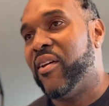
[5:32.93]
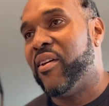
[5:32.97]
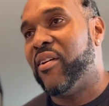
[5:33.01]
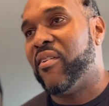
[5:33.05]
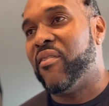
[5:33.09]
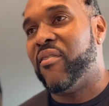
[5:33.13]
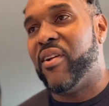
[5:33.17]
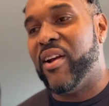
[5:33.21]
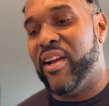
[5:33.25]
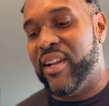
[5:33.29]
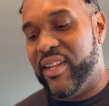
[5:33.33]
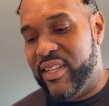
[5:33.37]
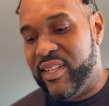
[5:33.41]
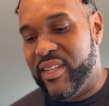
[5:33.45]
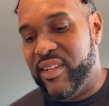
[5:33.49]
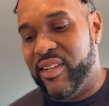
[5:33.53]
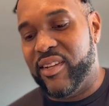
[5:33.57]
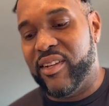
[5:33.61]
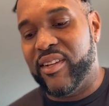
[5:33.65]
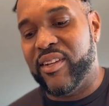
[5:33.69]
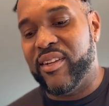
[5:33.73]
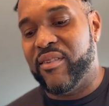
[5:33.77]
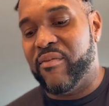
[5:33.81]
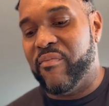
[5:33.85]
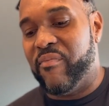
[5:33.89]
Right?
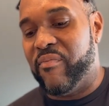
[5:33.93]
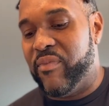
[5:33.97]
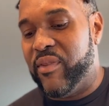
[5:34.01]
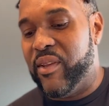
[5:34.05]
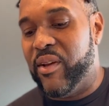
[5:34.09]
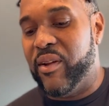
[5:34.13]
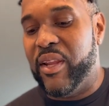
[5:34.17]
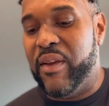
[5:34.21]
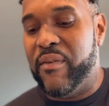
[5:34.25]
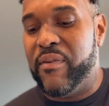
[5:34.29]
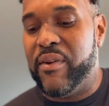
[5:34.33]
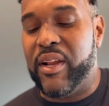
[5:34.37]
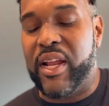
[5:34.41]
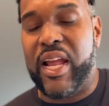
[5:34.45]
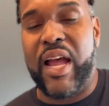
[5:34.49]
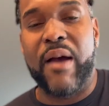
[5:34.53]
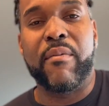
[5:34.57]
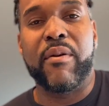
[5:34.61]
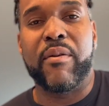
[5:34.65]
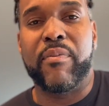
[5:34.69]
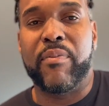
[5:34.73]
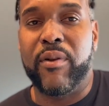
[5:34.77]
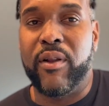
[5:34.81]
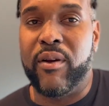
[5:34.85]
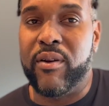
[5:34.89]
Yo, leave it in the
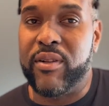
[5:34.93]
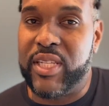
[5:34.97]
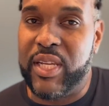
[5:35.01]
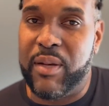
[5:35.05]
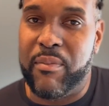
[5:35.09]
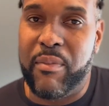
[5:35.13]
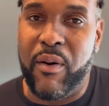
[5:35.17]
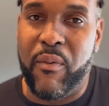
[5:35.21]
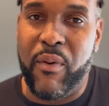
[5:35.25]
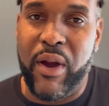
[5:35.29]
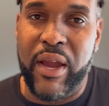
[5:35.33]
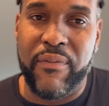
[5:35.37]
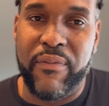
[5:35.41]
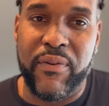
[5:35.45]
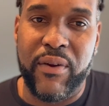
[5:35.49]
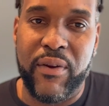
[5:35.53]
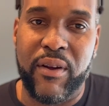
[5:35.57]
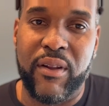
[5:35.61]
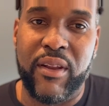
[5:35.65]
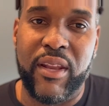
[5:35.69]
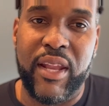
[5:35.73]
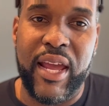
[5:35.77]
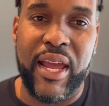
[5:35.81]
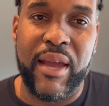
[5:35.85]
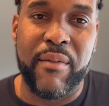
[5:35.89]
comments below. Tell my wife, yo,
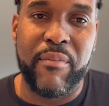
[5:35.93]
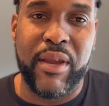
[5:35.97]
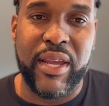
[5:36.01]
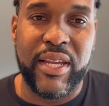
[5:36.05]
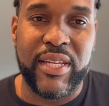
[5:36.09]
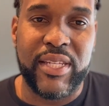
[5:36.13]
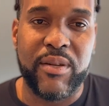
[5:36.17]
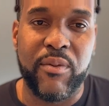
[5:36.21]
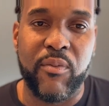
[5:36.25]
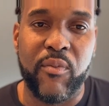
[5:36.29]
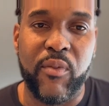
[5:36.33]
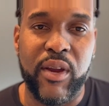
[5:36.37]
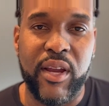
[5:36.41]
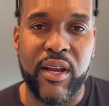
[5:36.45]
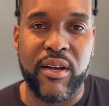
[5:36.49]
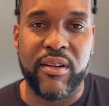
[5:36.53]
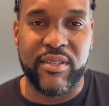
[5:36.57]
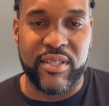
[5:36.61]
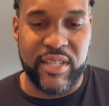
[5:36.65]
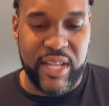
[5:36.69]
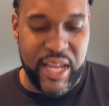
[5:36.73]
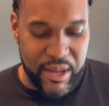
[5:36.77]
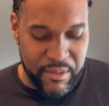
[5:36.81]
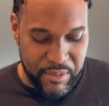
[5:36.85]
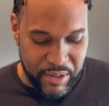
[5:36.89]
let him get some wheels.
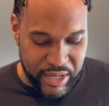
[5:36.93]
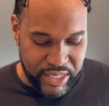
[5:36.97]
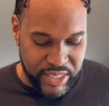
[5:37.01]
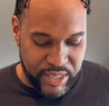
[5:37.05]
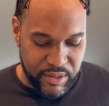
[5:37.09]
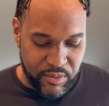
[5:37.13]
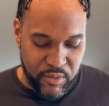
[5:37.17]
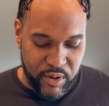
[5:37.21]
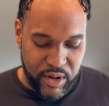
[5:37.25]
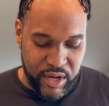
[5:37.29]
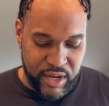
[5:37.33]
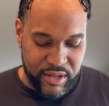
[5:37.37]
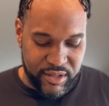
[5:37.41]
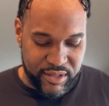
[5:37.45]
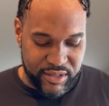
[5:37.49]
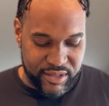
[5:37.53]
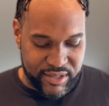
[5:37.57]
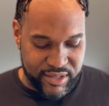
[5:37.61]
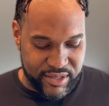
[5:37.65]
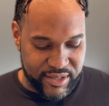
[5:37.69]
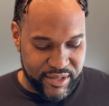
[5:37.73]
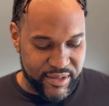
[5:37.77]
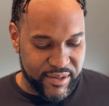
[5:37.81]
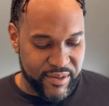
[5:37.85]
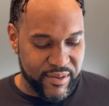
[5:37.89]
Let him get some
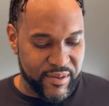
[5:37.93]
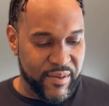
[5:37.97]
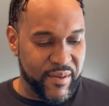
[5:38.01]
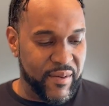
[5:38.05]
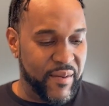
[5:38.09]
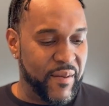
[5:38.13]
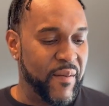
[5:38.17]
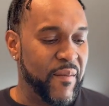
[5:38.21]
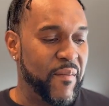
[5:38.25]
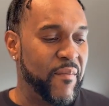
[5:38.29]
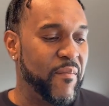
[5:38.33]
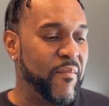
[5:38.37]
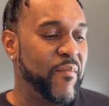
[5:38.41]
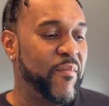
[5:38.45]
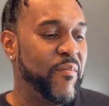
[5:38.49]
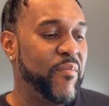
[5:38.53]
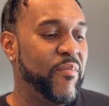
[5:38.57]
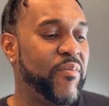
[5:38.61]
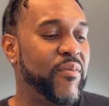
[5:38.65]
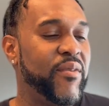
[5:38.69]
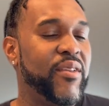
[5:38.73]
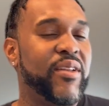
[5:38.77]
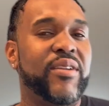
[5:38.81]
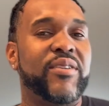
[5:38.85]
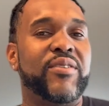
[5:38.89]
wheels.
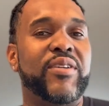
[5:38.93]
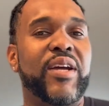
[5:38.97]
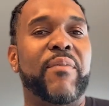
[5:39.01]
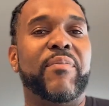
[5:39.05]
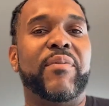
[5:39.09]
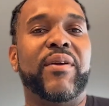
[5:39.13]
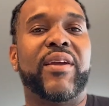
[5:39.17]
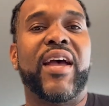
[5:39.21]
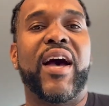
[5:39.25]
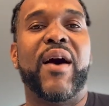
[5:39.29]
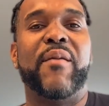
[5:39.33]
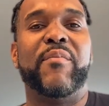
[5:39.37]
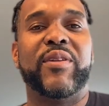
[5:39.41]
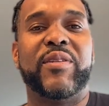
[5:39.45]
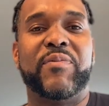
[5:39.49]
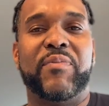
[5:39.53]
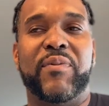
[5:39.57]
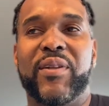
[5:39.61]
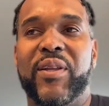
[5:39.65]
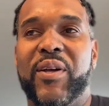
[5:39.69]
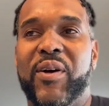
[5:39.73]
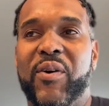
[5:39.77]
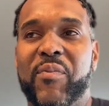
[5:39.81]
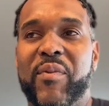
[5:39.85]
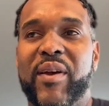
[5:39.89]
Drop the comments
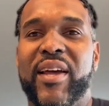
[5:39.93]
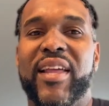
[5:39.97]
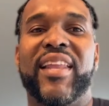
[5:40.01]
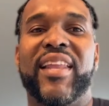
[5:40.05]
below, man.